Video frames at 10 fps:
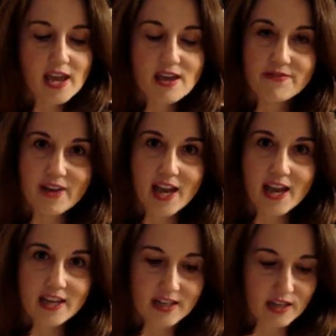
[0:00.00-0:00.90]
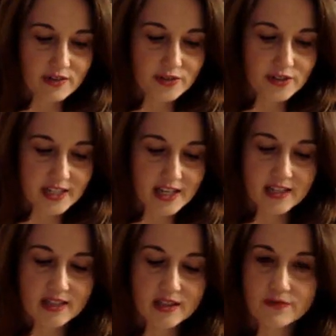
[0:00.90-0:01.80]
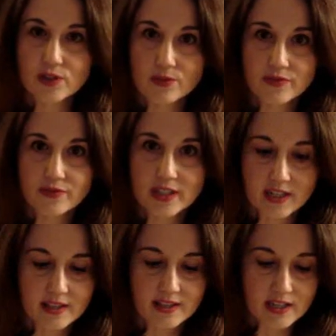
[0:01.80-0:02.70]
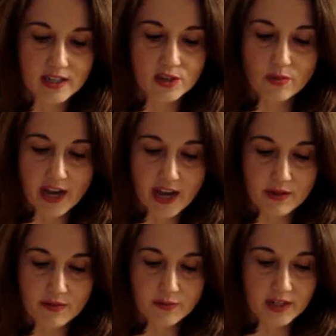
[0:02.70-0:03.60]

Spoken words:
If I had ever taken the view of it that you have,